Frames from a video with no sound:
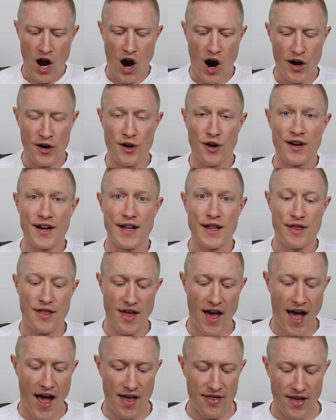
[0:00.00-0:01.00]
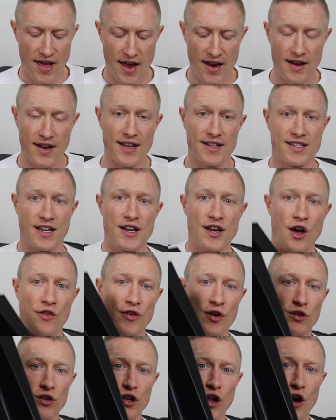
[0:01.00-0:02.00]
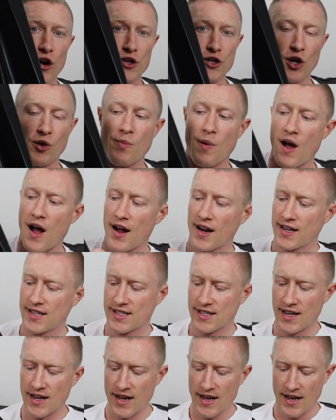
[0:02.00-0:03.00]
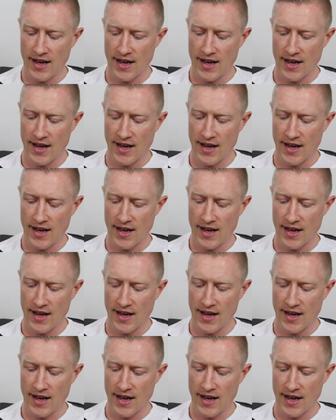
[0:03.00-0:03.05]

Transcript: Underneath that then is another larger box.